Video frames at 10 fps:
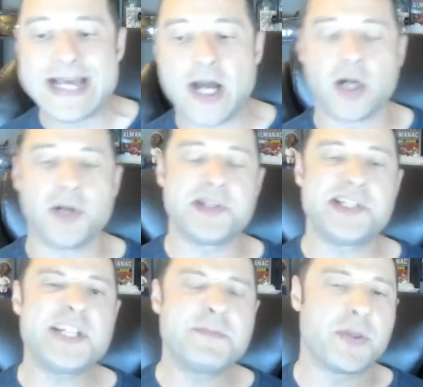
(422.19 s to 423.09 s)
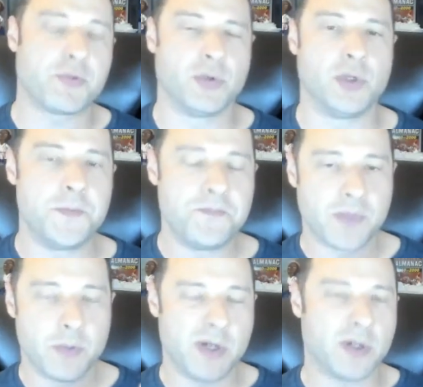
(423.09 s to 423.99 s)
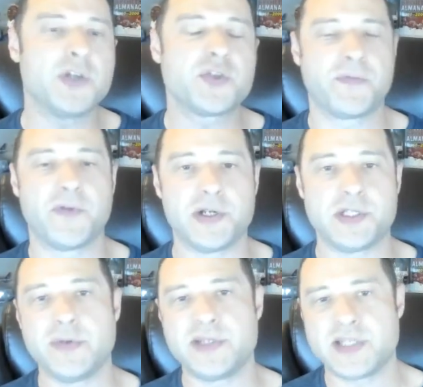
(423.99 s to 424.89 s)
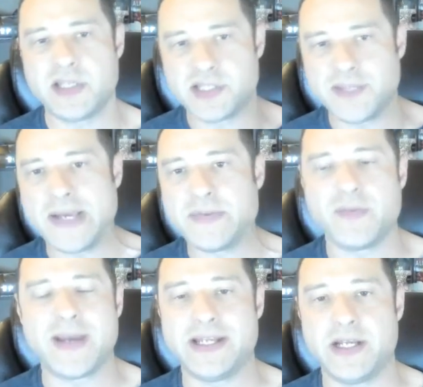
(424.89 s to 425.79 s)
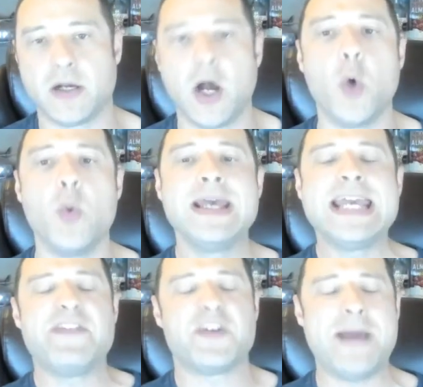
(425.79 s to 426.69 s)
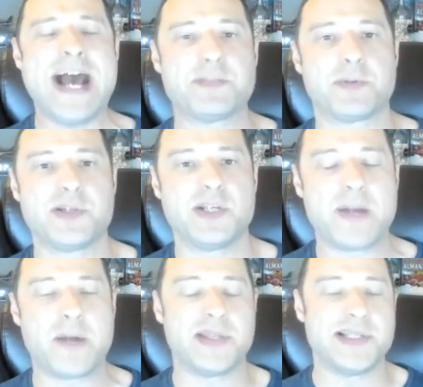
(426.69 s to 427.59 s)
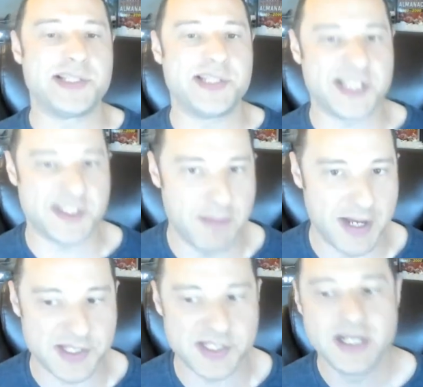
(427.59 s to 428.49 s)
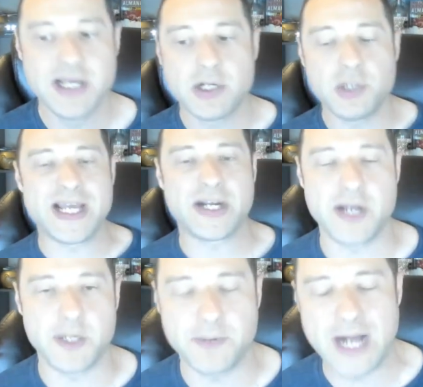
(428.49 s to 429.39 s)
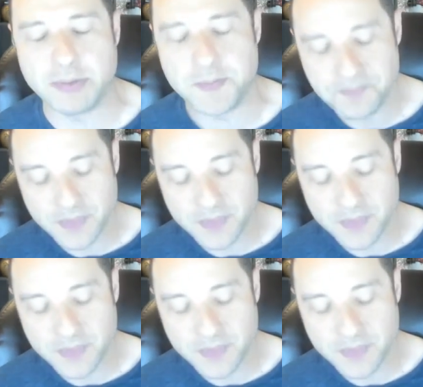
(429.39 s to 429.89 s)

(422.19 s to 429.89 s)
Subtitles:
Earl, the 6-month rule, what Earl's referring to is sometimes you might hear, oh, if your passport is going to expire within 6 months, could that create a problem?